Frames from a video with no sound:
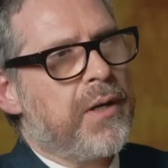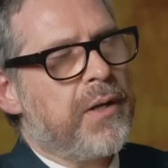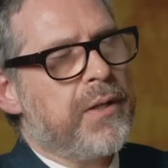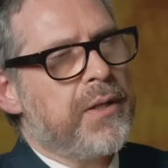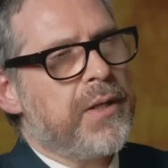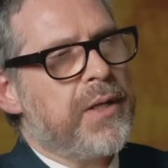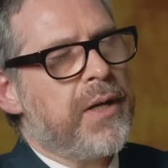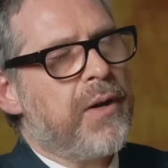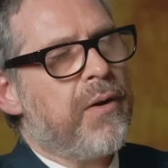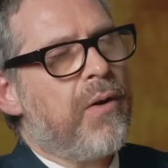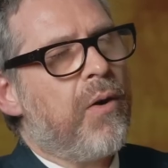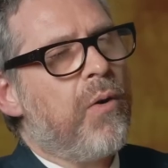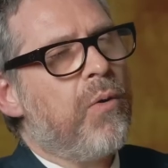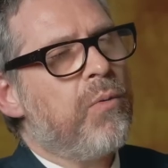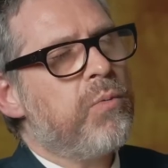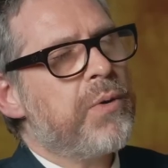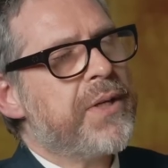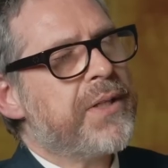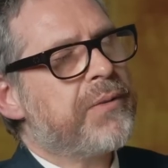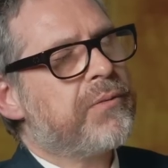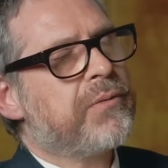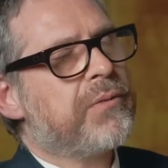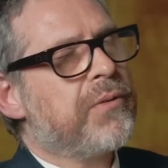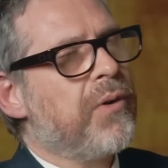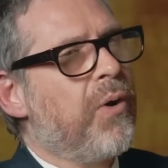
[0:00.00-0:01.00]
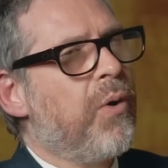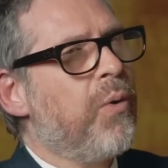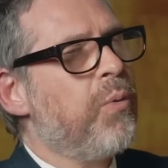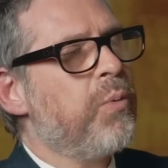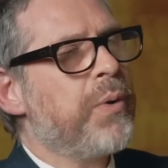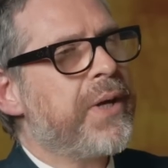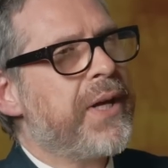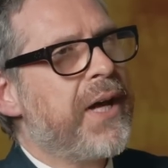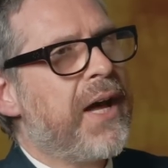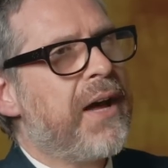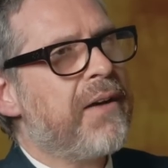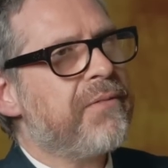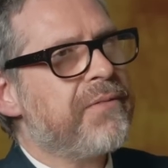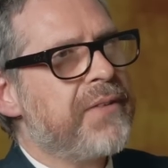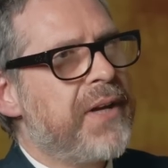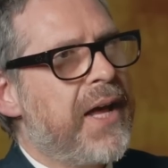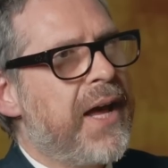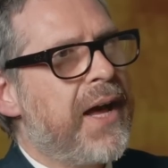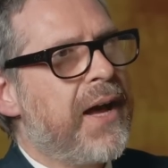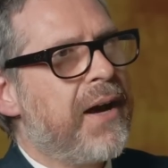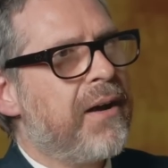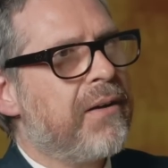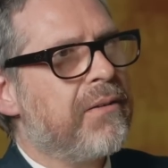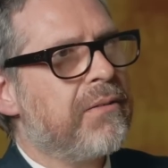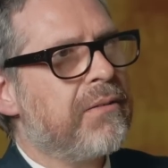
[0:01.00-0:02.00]
You know, all we all we have
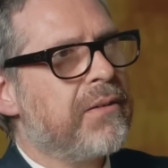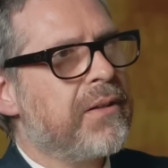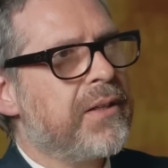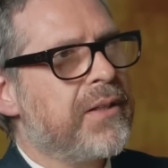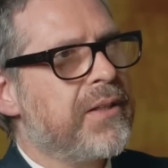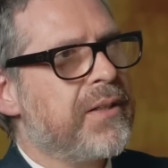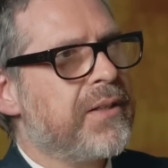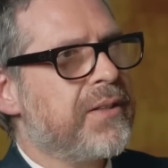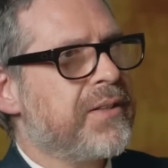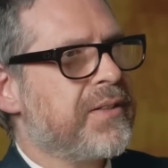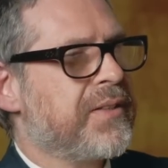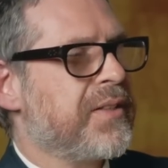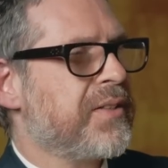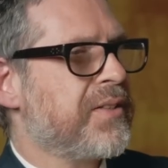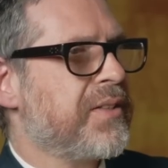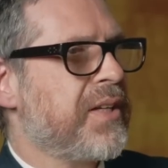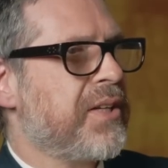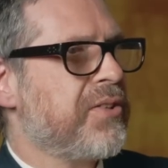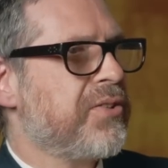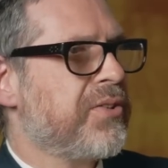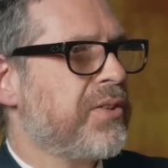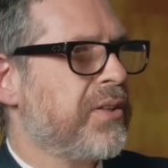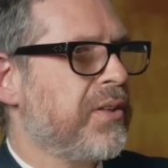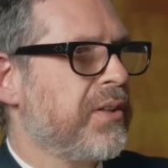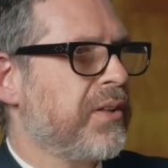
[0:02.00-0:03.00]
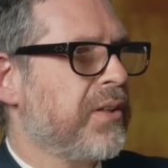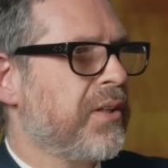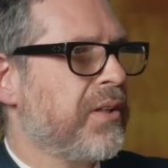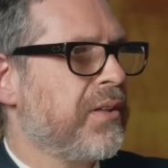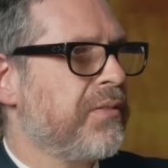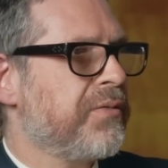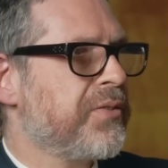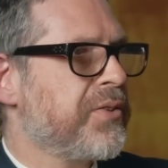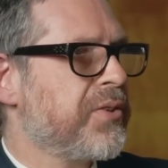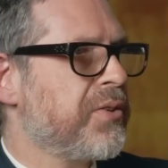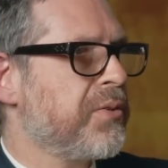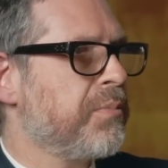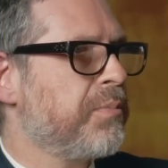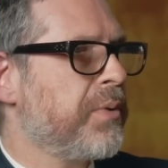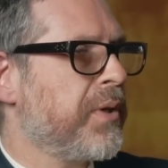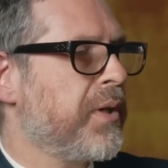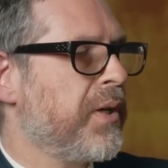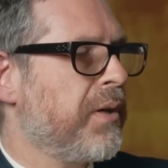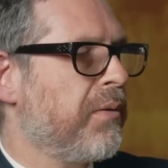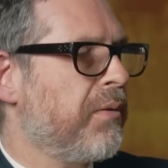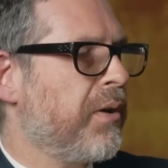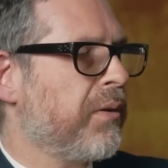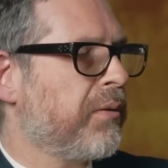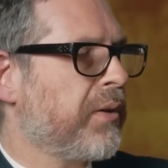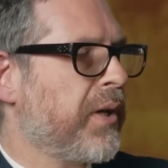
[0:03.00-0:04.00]
now is essentially kind of
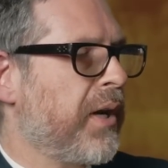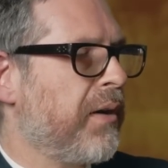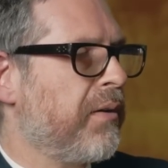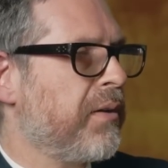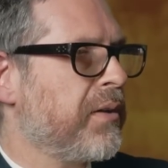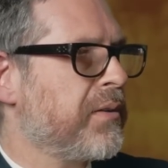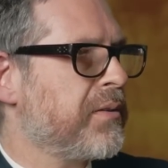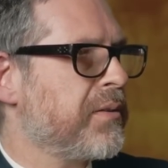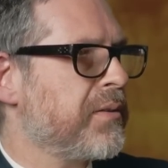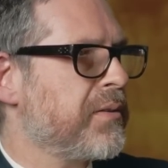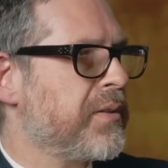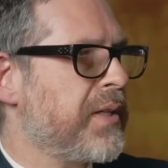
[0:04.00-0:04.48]
superhero characters.